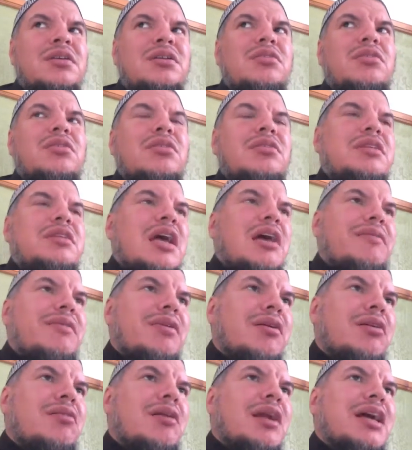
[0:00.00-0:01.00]
You need to have a
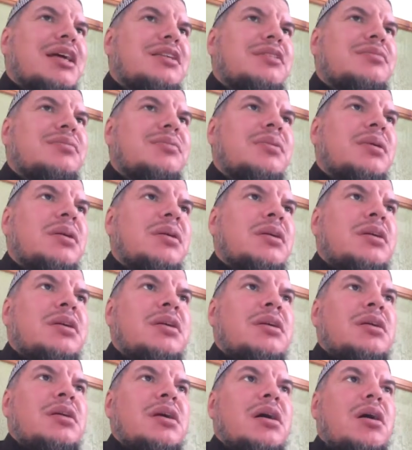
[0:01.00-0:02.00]
grasp
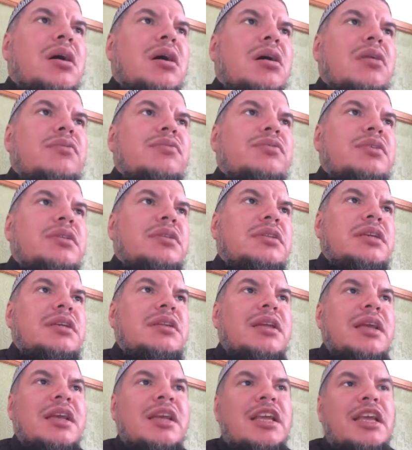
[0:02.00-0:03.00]
of the deen.
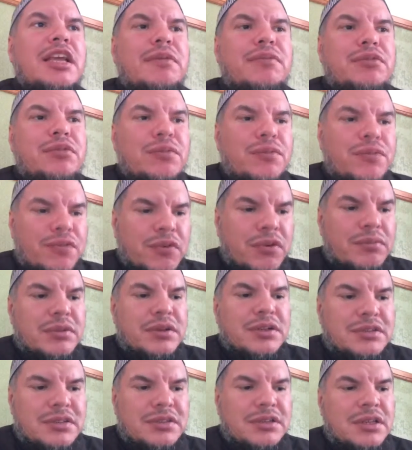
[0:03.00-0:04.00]
It gives you
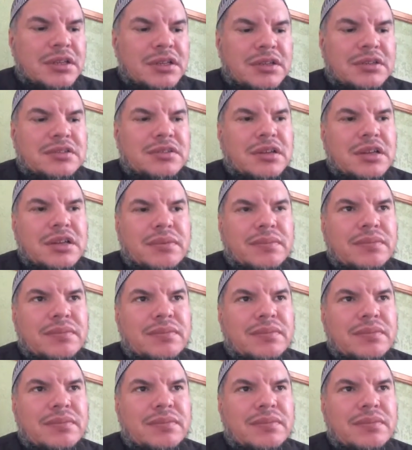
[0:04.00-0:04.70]
firmness in Islam.